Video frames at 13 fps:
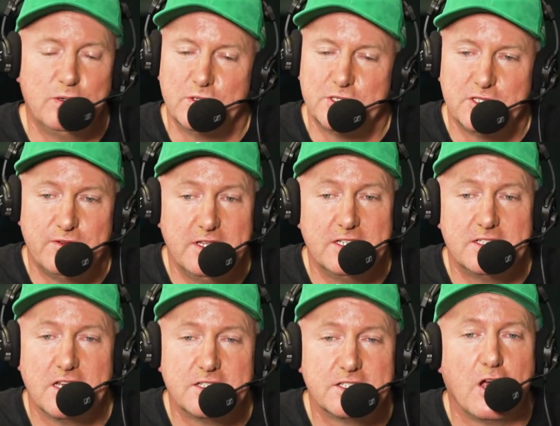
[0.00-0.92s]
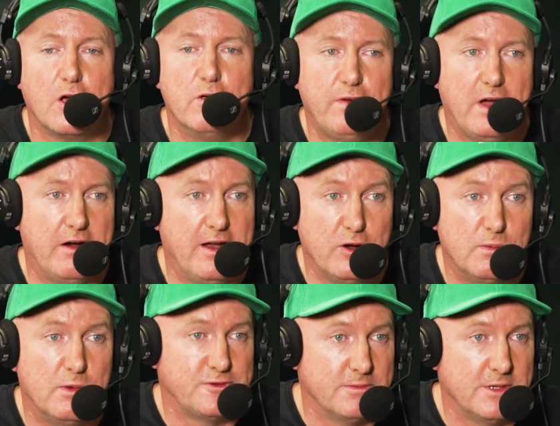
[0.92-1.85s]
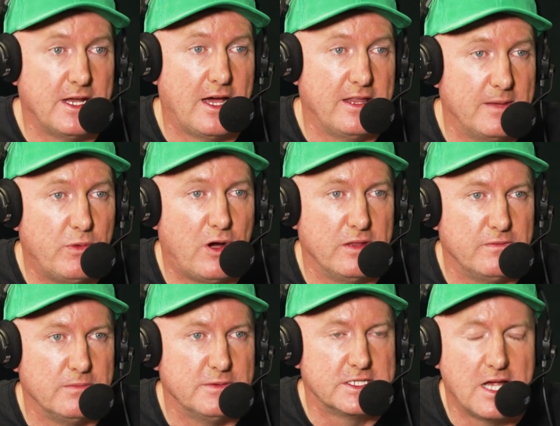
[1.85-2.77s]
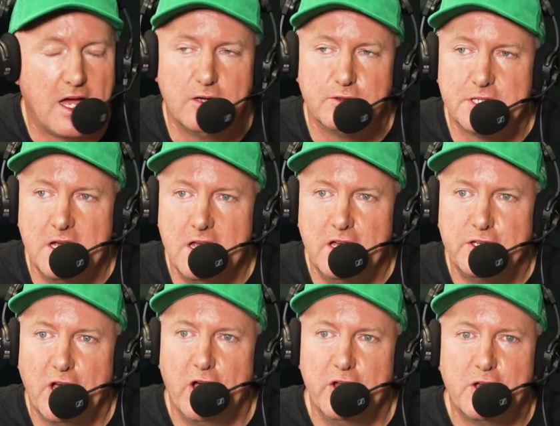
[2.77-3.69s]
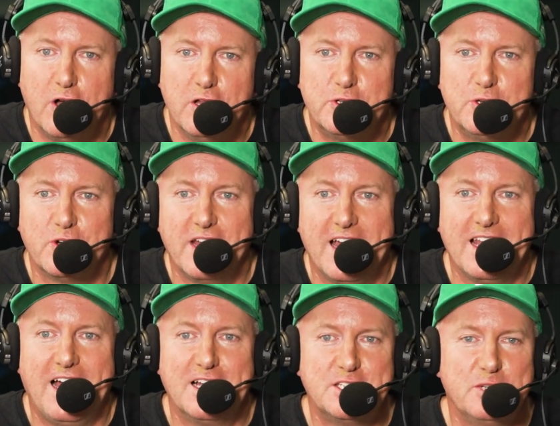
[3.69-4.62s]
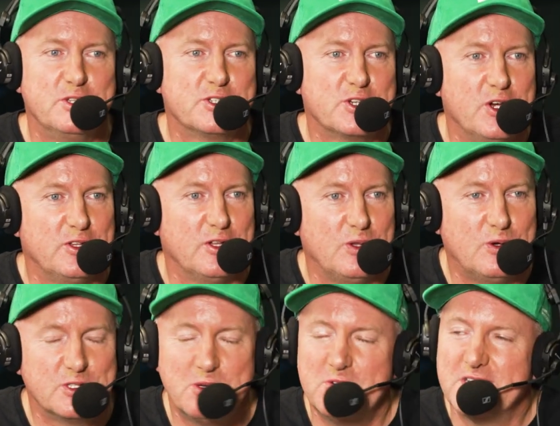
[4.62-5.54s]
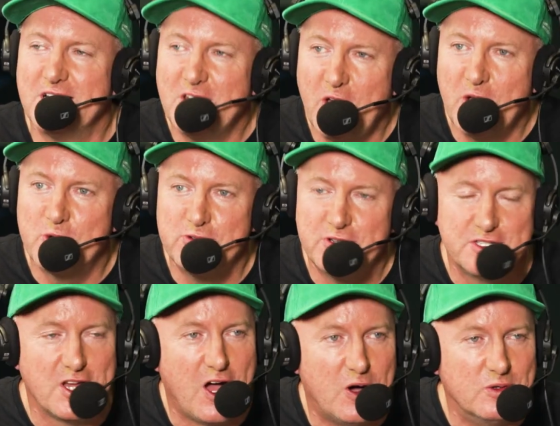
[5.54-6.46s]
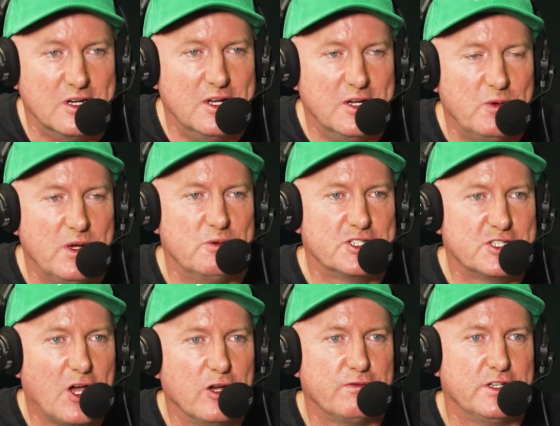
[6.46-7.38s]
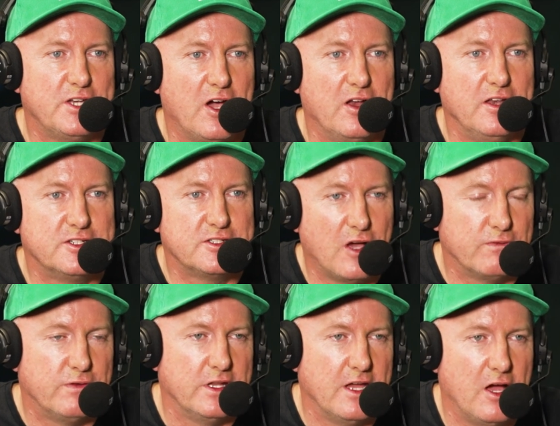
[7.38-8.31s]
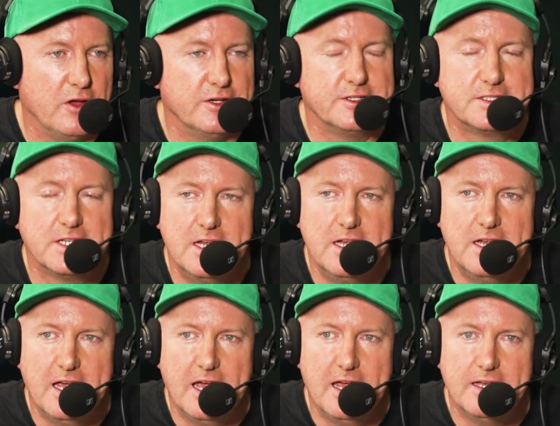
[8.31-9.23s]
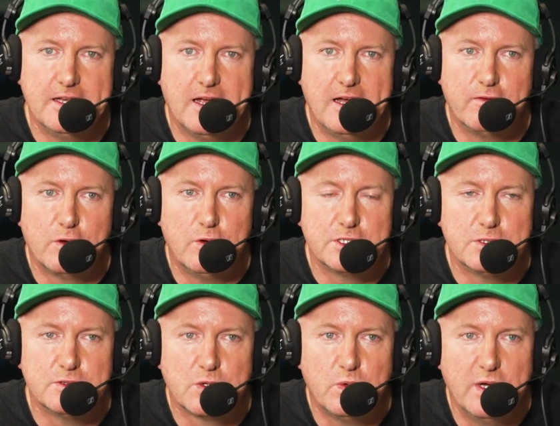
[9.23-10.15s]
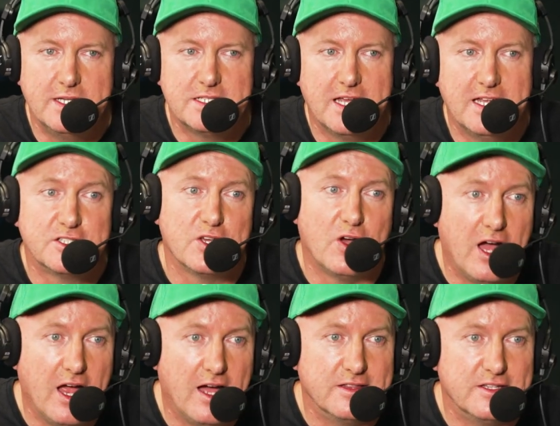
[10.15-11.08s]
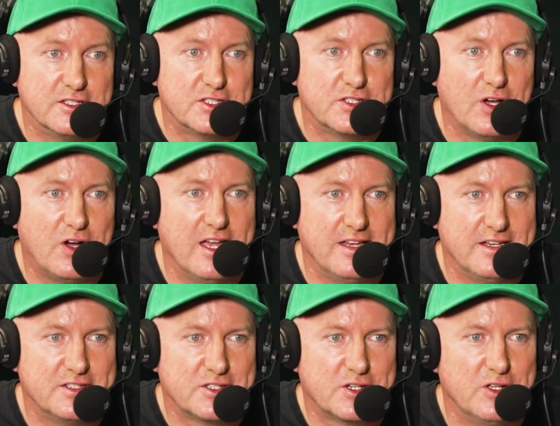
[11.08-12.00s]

the horses for this so far out, almost from the day they buy them from the mm-hmm. sales. Tony Gollan took it out last year with Skirt the Law, so it was a local result. We were stoked for Tony, stoked for the owners, and uh, of course, it was a Queensland sire that and sire was,